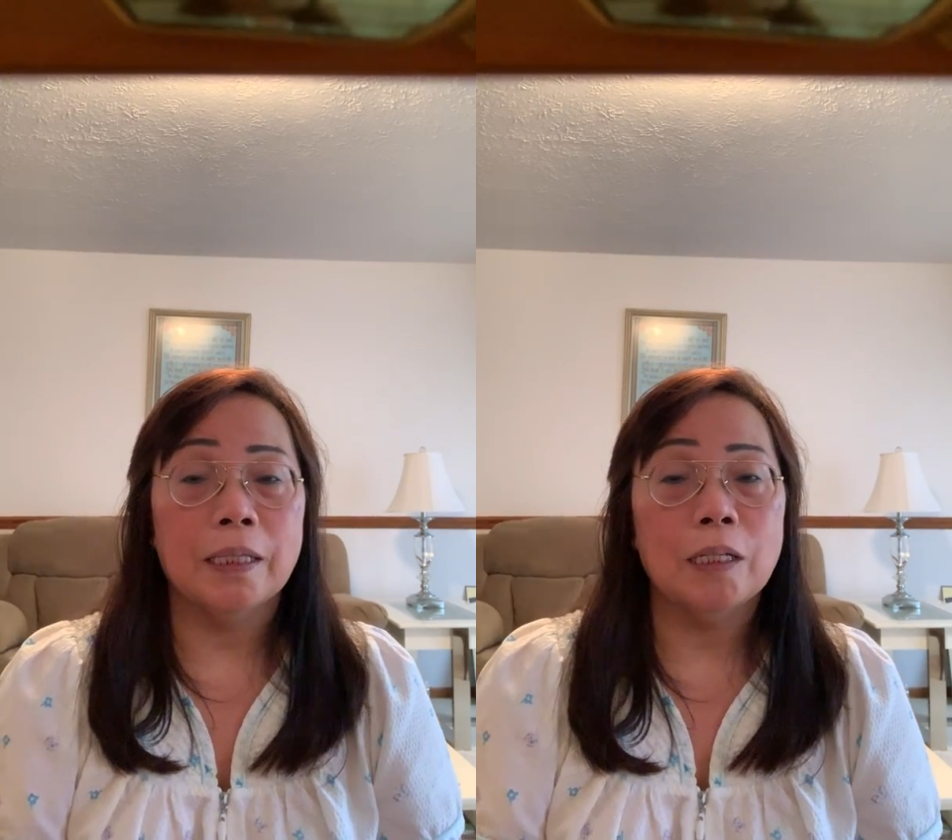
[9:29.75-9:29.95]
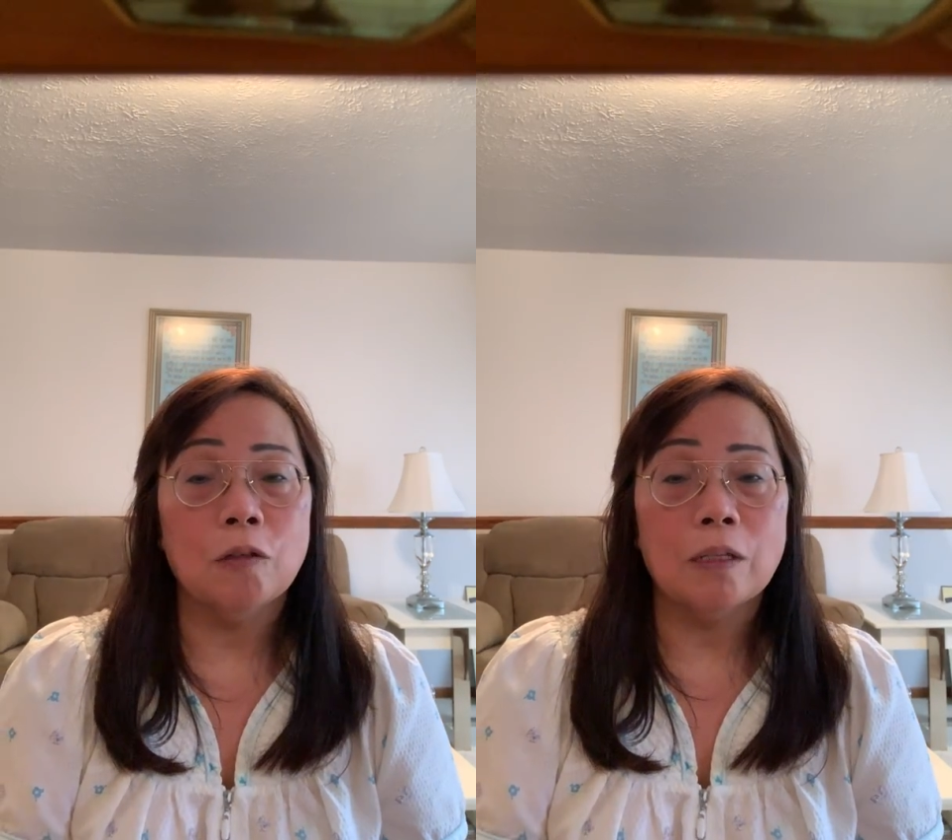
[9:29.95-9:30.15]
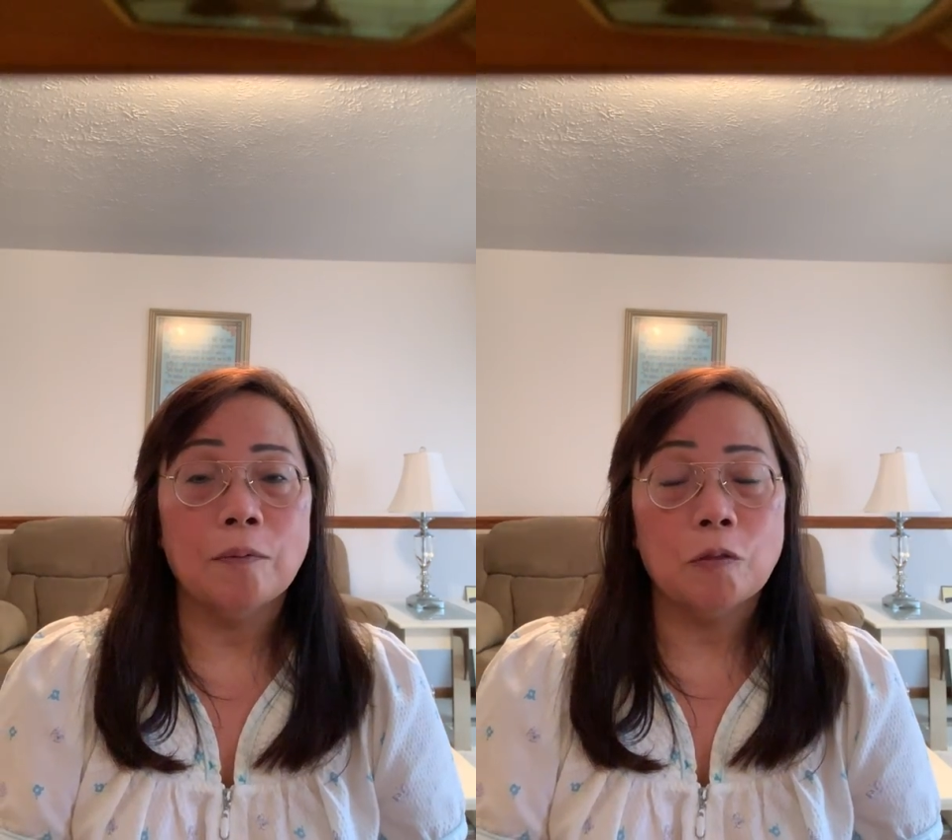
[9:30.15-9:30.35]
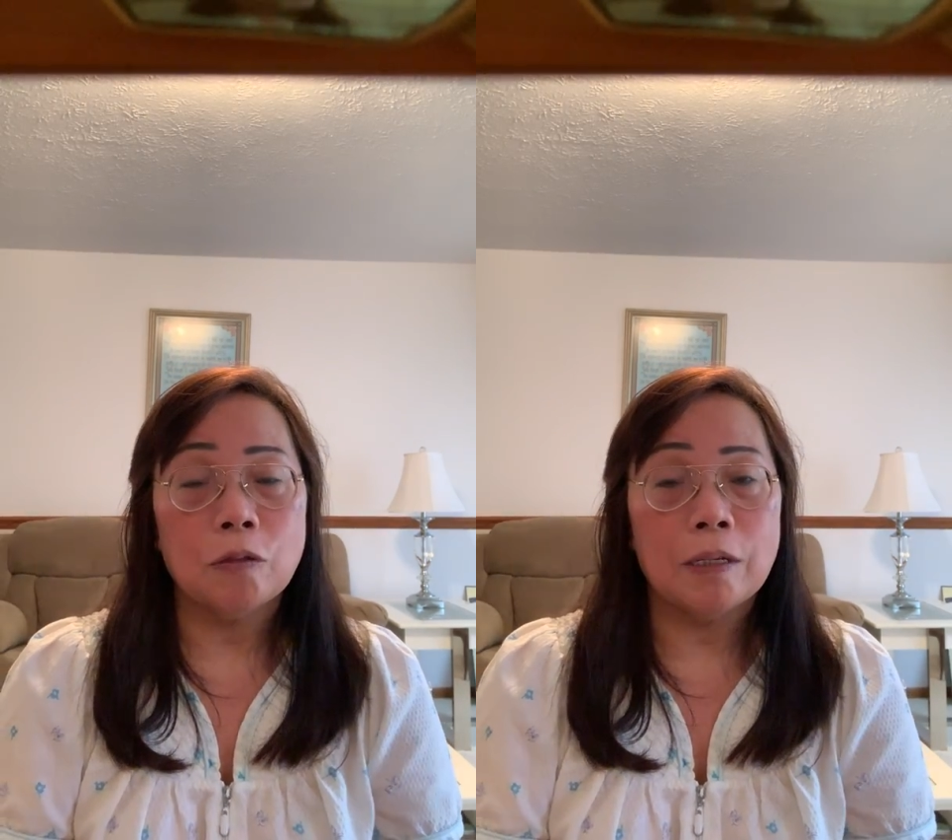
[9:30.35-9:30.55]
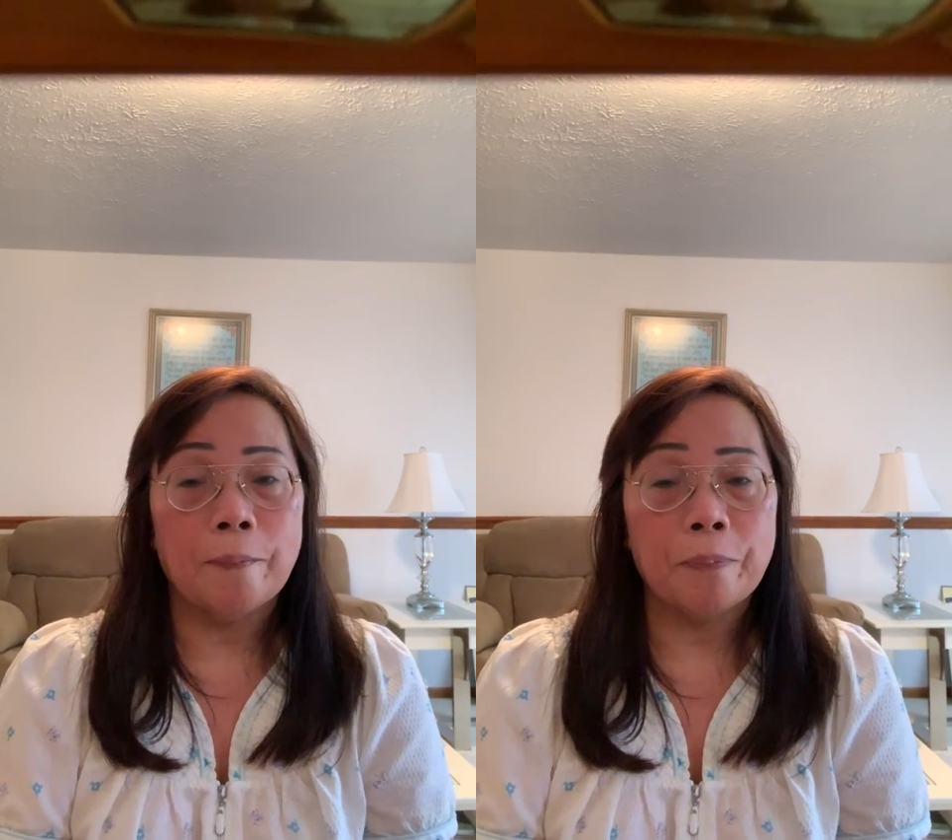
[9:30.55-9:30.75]
They don't have
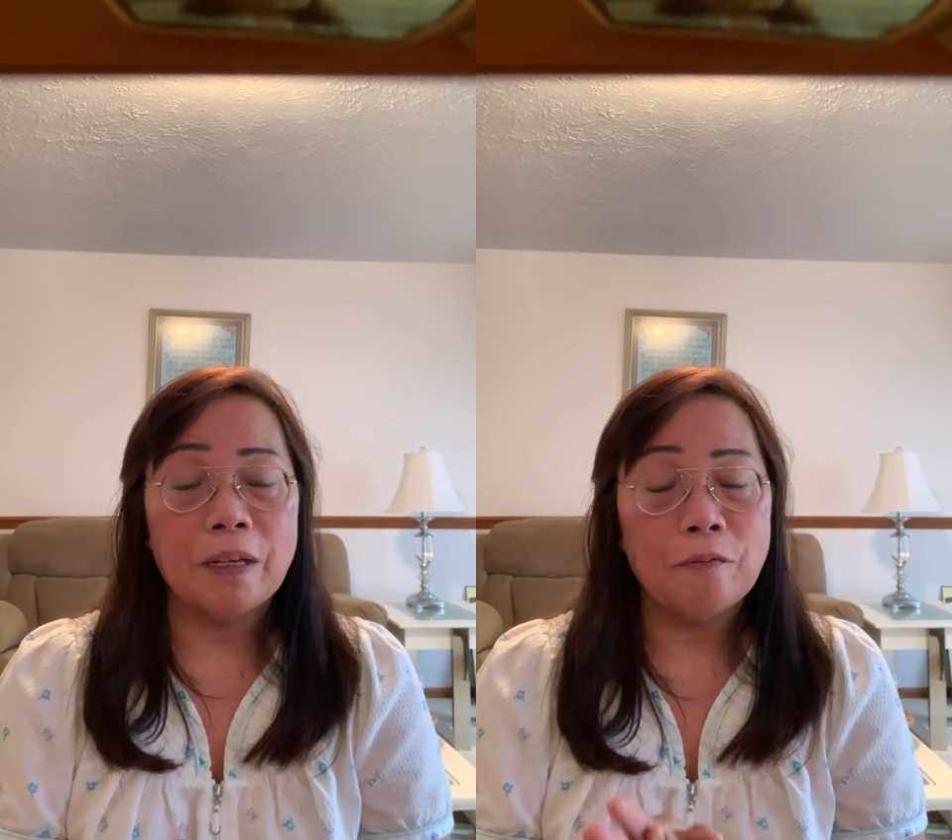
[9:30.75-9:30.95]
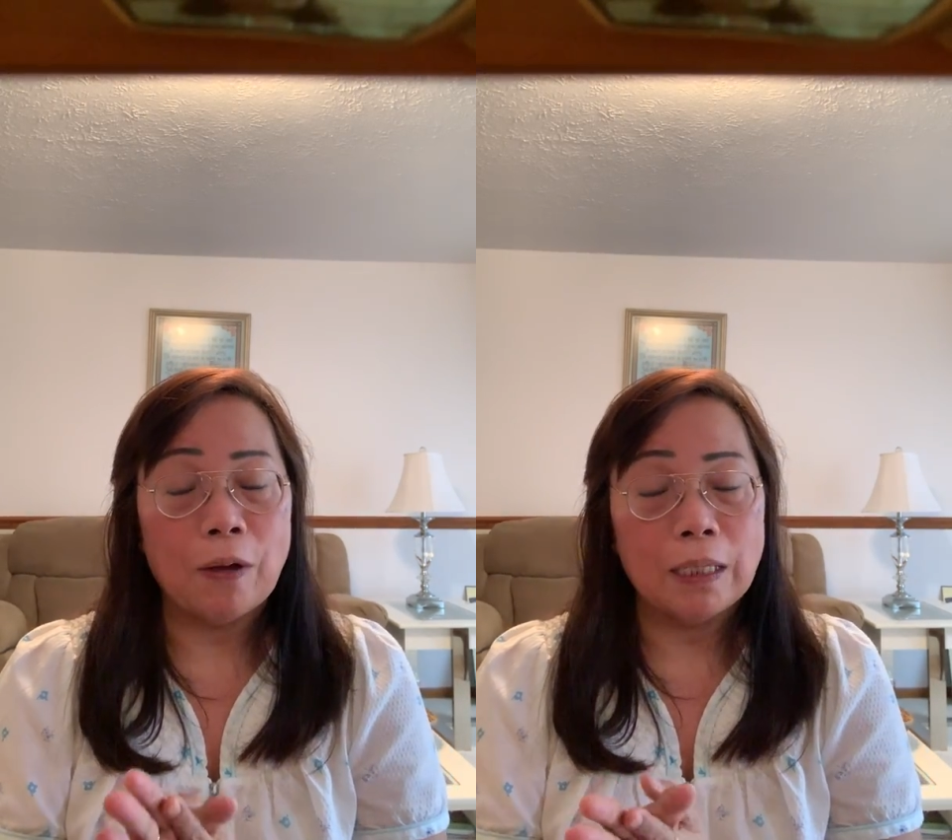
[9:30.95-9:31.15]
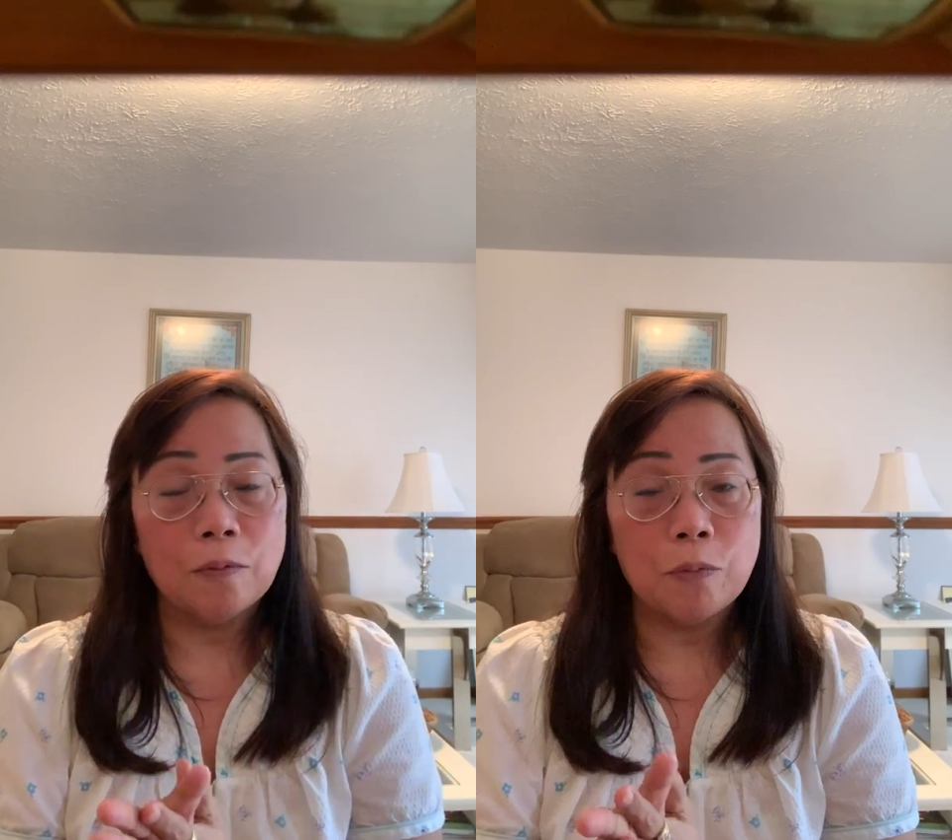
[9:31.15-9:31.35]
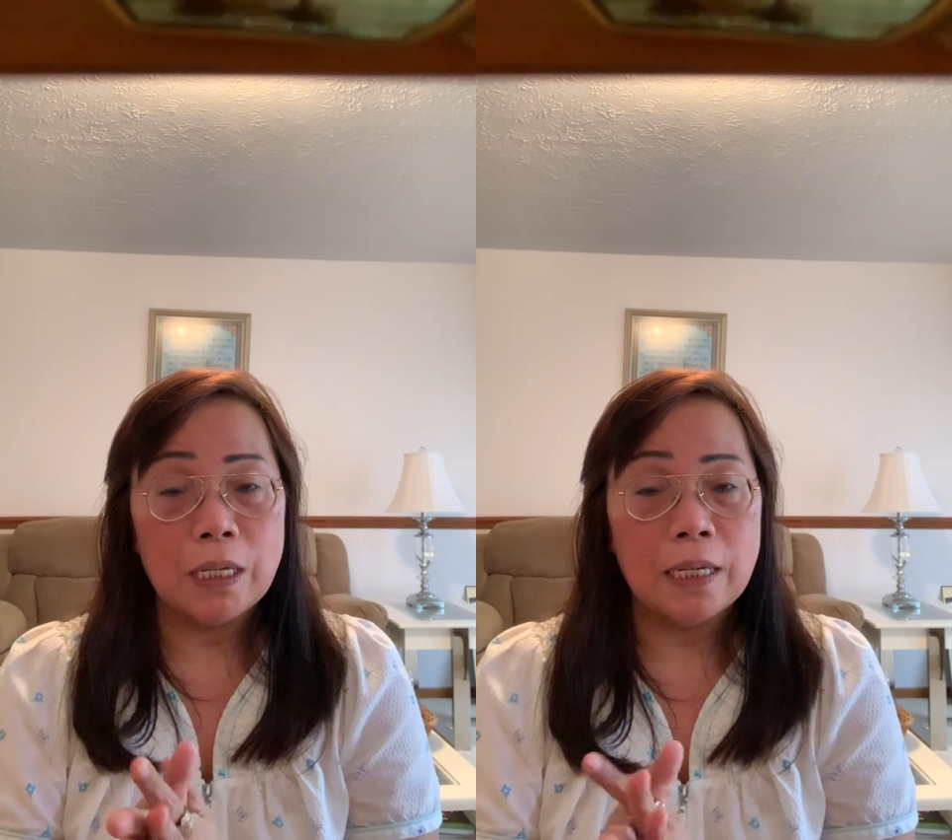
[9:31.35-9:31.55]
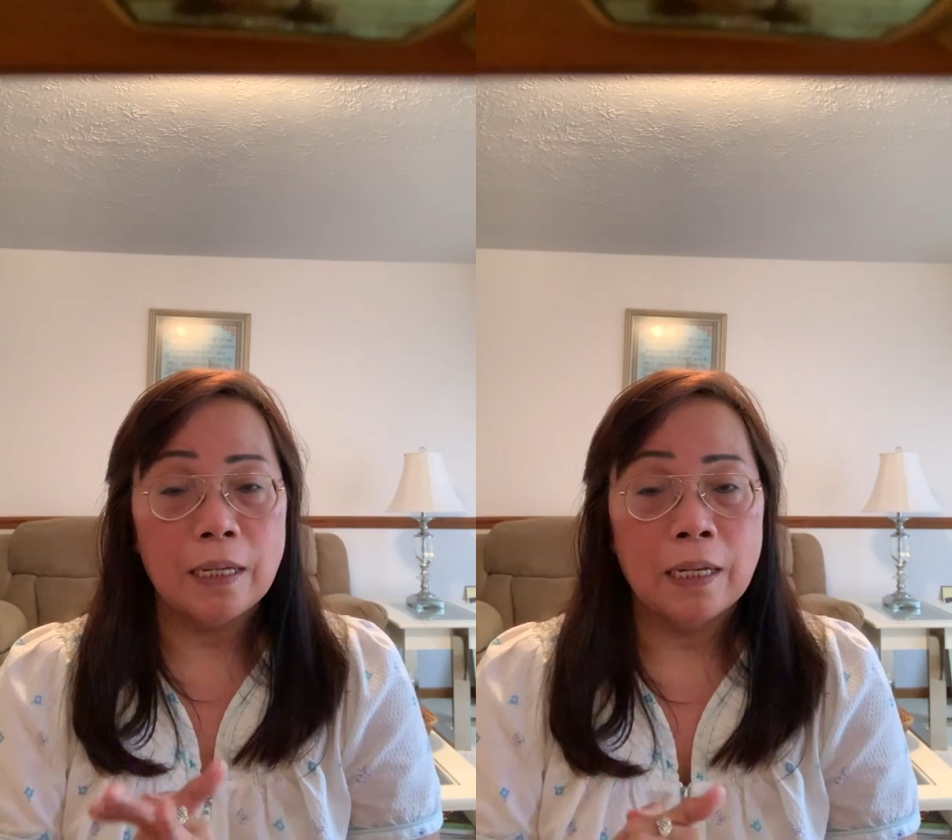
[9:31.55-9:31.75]
to invite me.